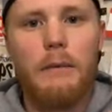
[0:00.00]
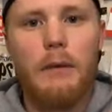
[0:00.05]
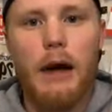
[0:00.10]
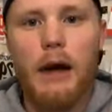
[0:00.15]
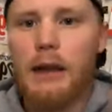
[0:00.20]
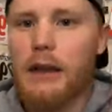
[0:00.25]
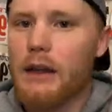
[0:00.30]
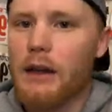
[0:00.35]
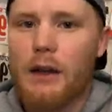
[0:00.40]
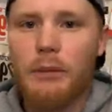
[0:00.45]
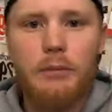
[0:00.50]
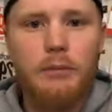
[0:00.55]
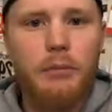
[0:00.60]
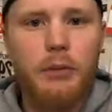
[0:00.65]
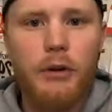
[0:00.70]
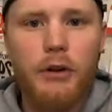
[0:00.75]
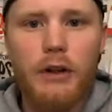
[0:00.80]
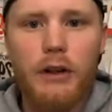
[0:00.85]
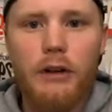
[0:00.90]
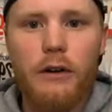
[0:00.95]
i get up
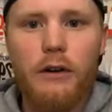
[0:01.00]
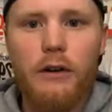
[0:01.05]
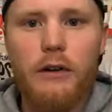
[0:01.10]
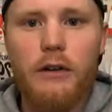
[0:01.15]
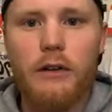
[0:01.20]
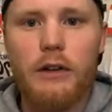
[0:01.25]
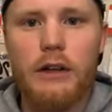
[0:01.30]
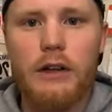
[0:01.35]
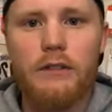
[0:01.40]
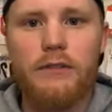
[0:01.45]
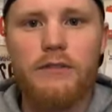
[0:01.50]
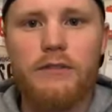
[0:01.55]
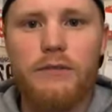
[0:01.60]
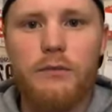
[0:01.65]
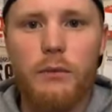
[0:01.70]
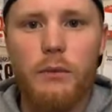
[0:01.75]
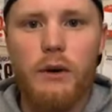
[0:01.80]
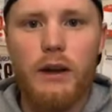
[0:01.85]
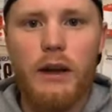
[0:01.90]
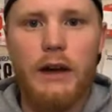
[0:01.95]
pretty early f- when